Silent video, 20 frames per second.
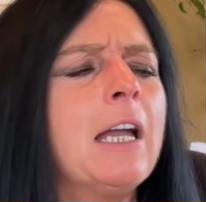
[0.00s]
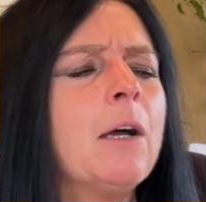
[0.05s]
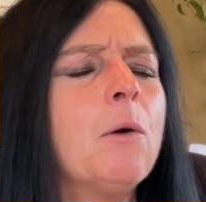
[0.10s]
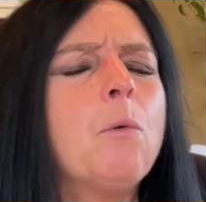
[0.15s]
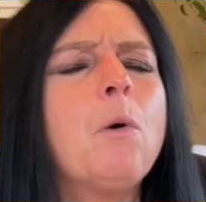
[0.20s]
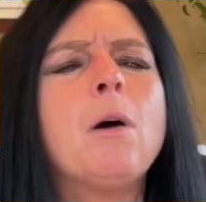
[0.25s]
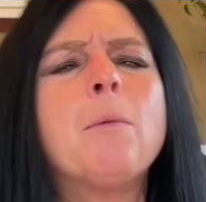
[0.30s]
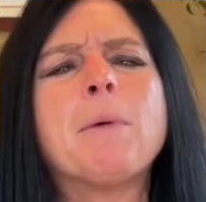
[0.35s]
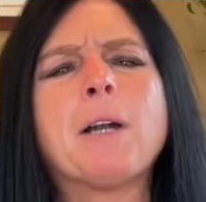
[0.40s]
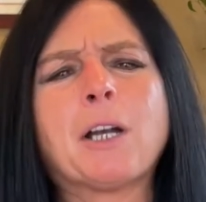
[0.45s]

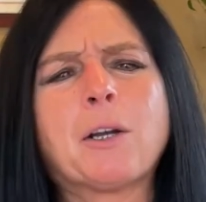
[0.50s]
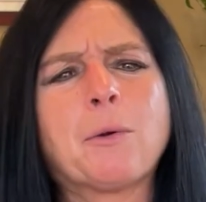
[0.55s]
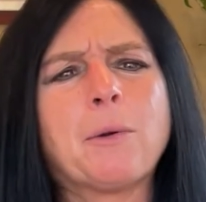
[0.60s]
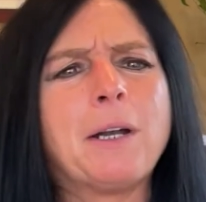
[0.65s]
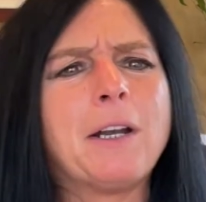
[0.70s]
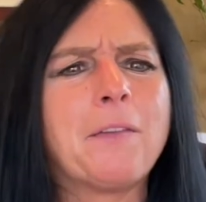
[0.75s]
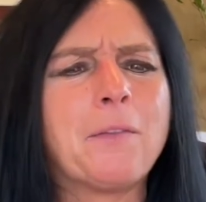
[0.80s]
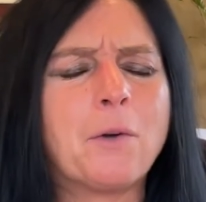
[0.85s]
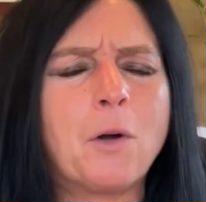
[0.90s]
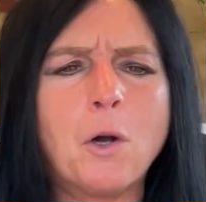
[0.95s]
Walmart
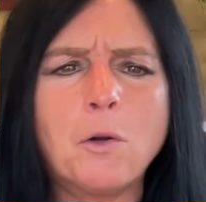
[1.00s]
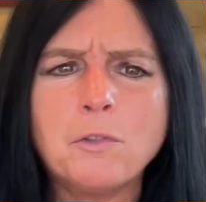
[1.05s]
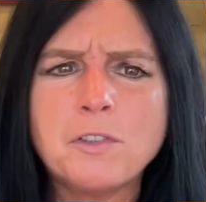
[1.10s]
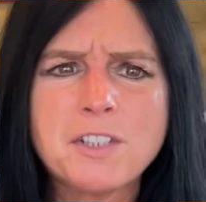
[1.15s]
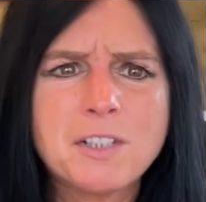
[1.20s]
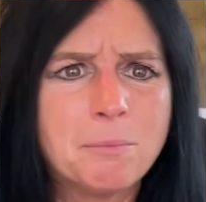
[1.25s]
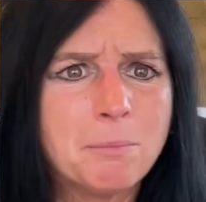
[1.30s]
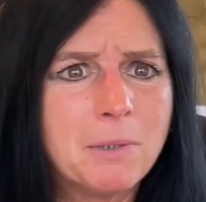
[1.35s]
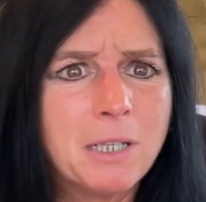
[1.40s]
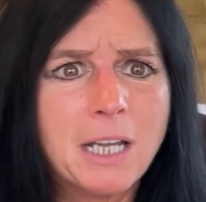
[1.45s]
created their own
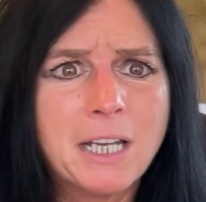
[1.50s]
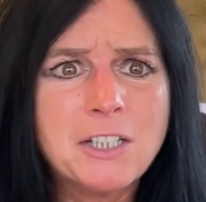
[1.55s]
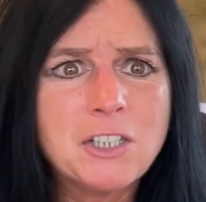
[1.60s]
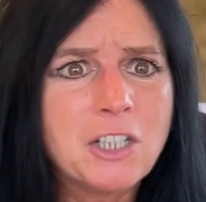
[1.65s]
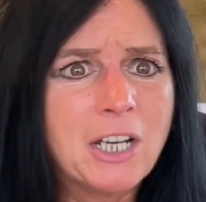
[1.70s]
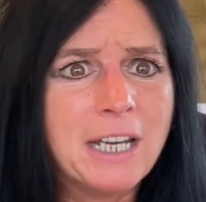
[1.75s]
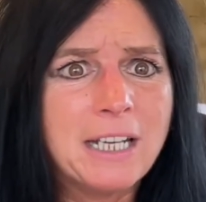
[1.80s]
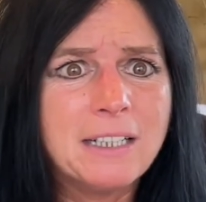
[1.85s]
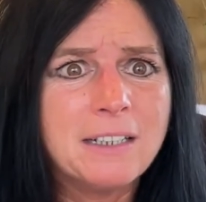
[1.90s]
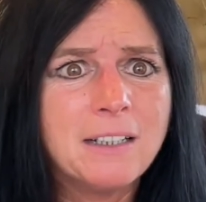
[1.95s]
supply
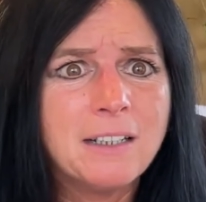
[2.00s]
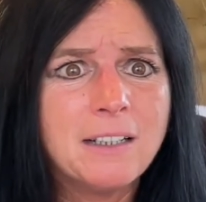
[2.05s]
chain.